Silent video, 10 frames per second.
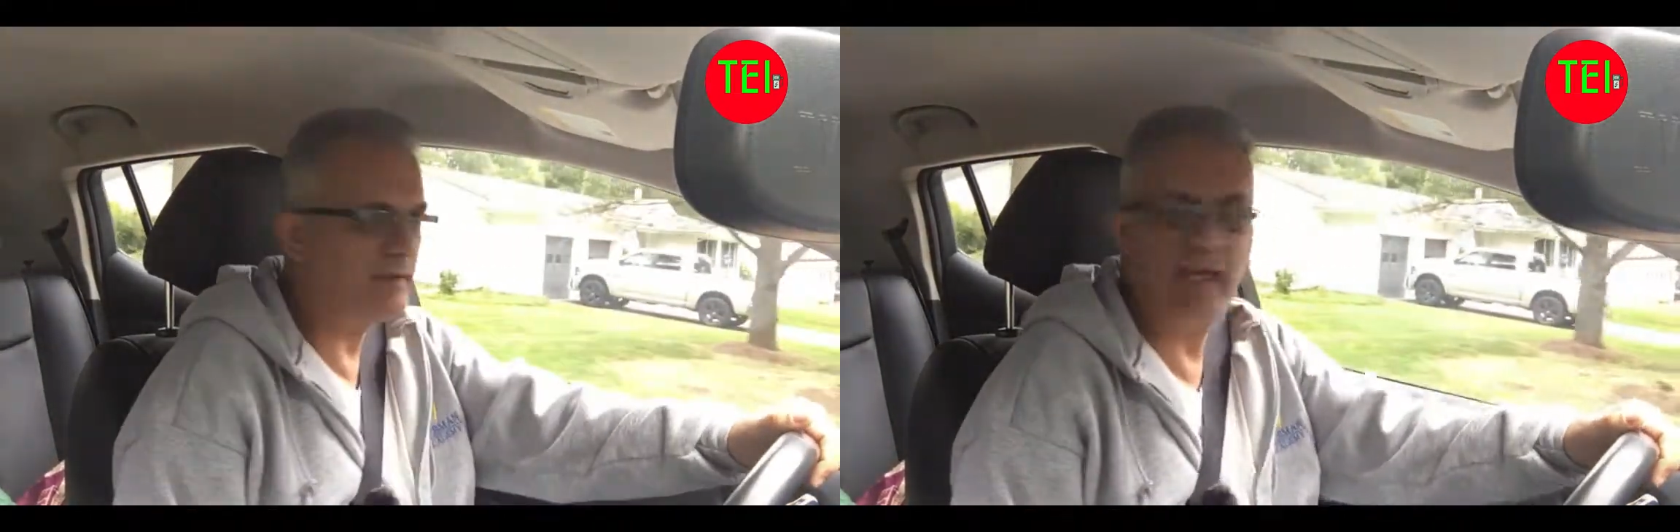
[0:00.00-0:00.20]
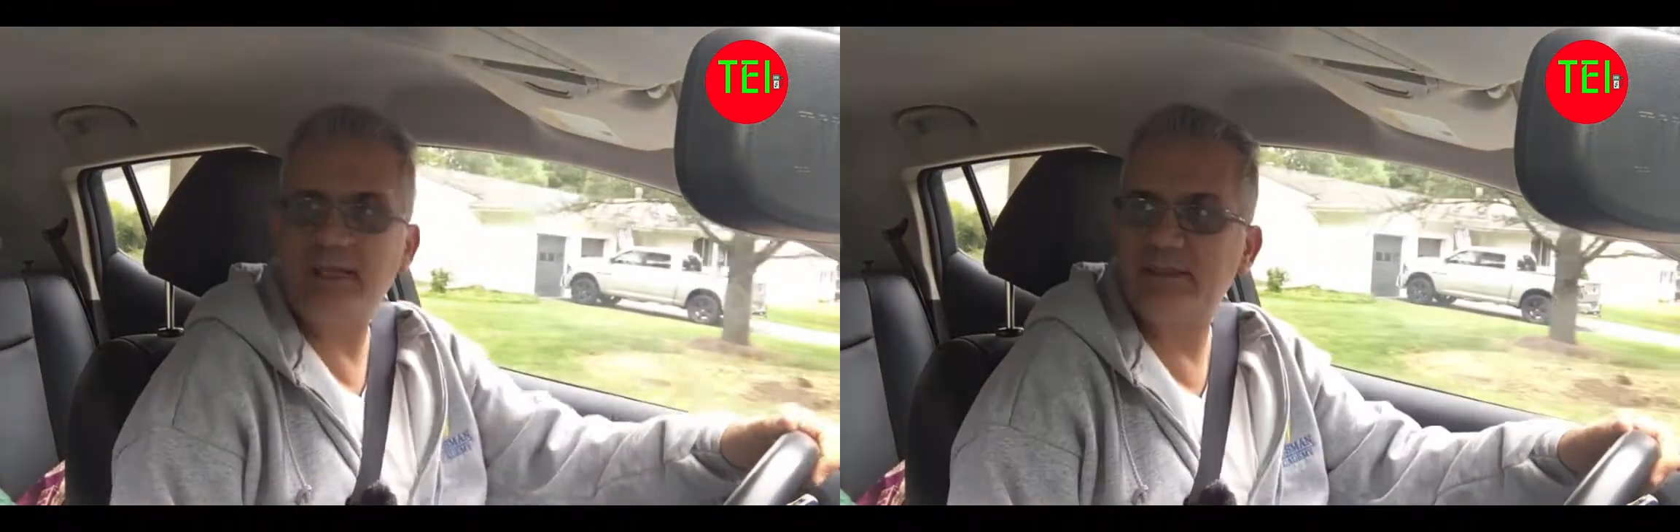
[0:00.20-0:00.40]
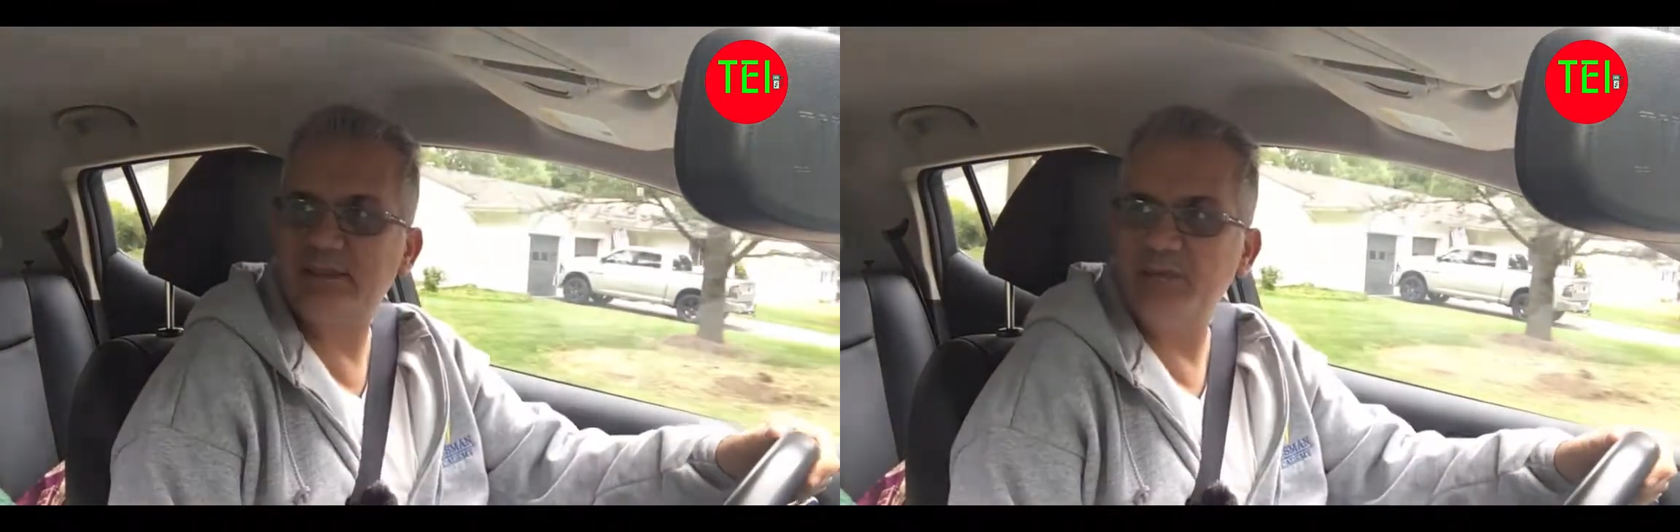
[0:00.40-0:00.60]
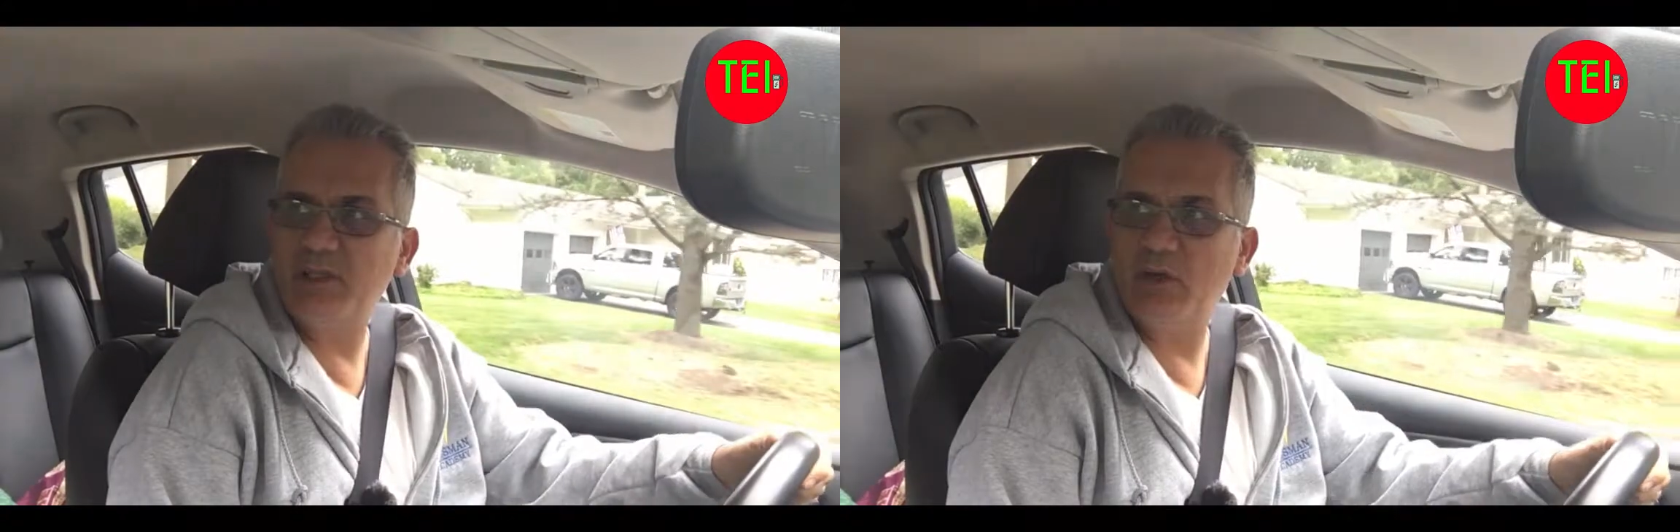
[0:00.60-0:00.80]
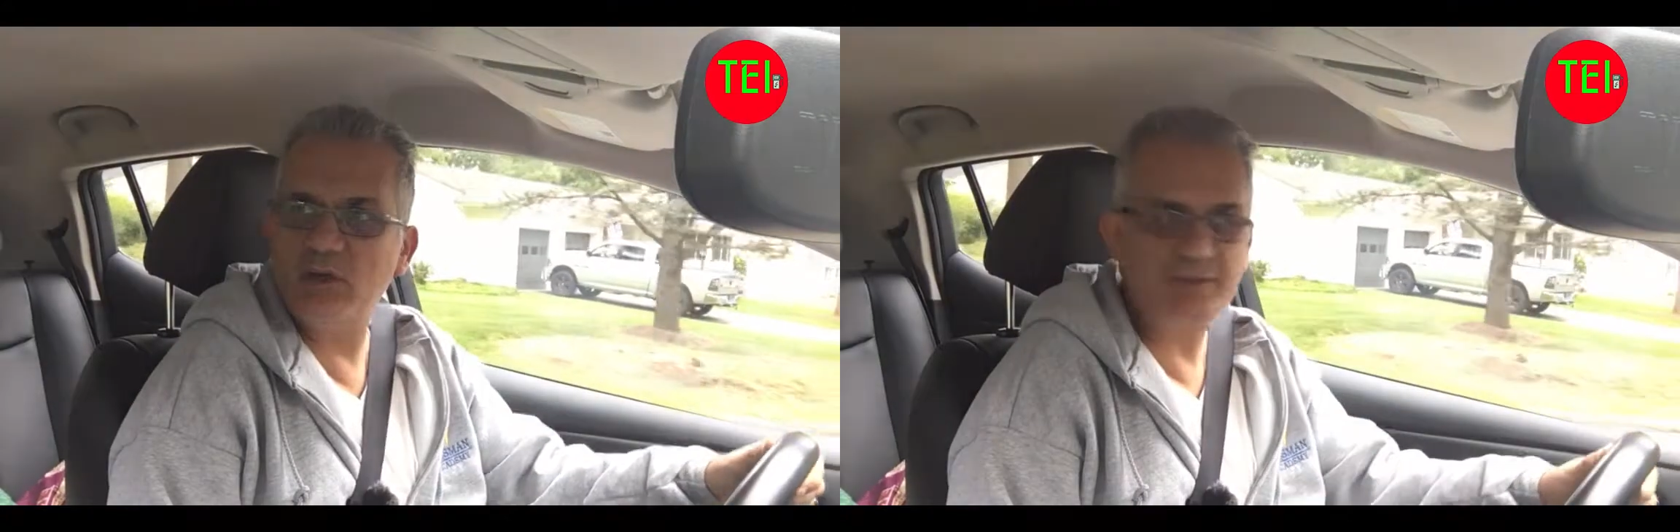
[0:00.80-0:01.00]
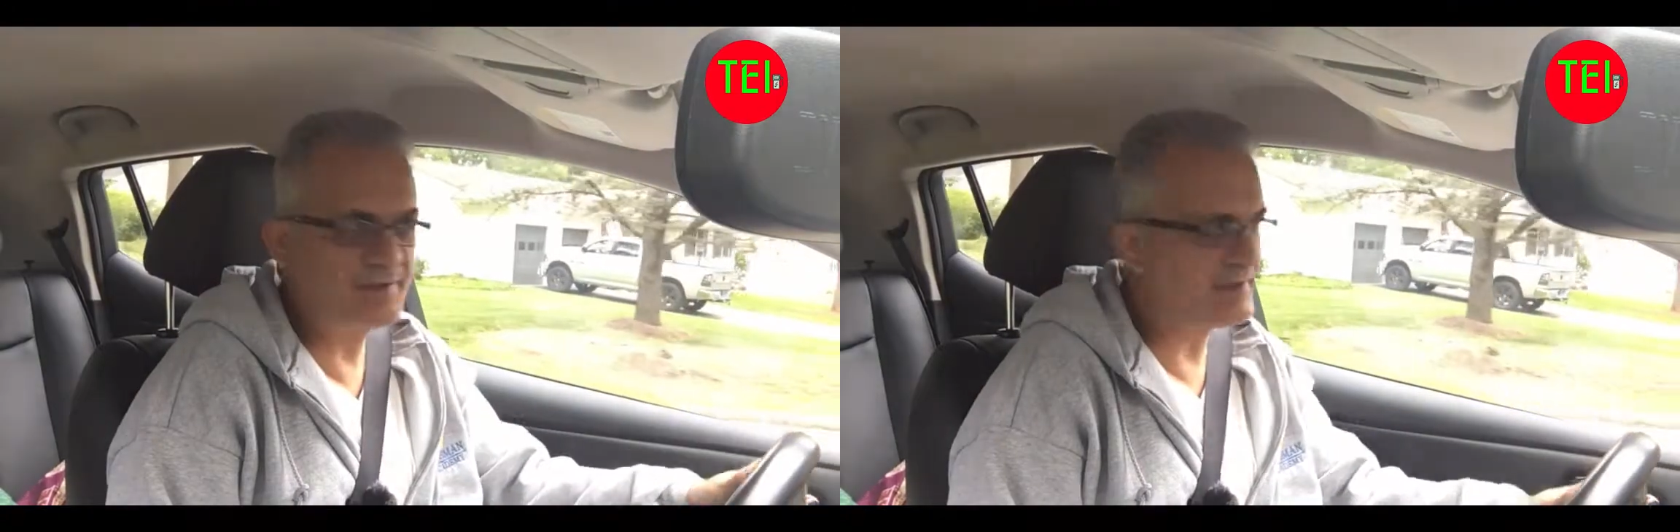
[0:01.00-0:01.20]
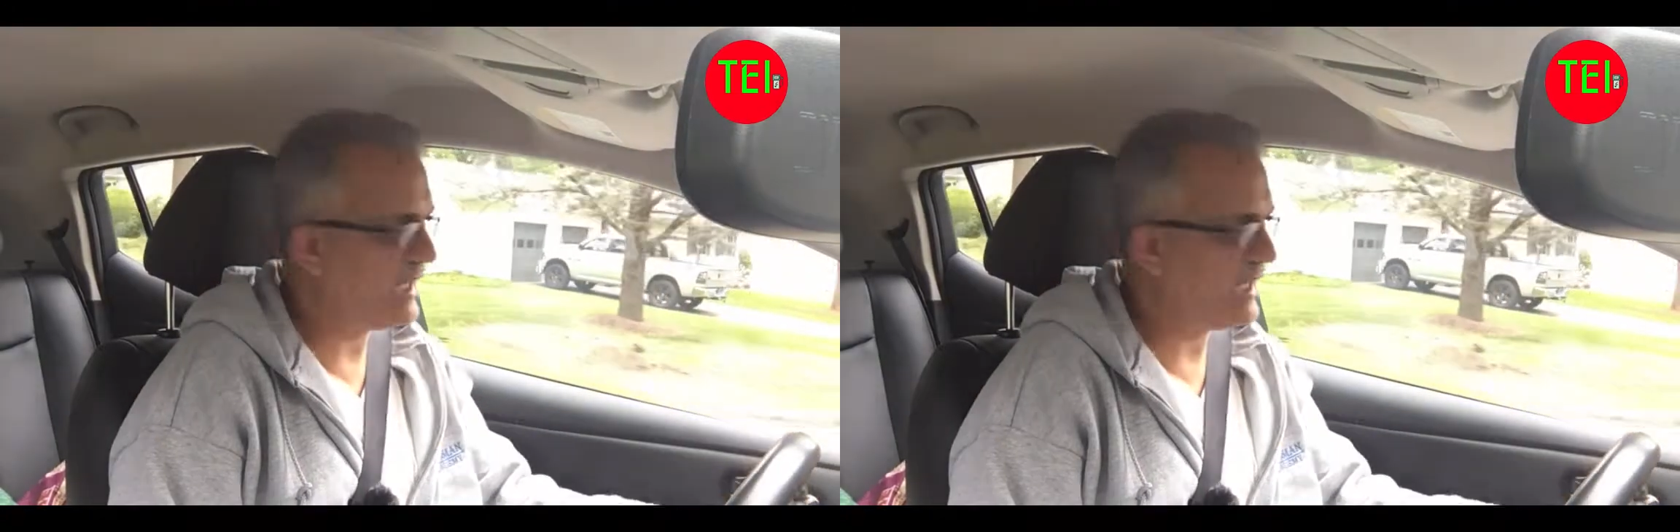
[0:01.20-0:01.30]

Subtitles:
That's because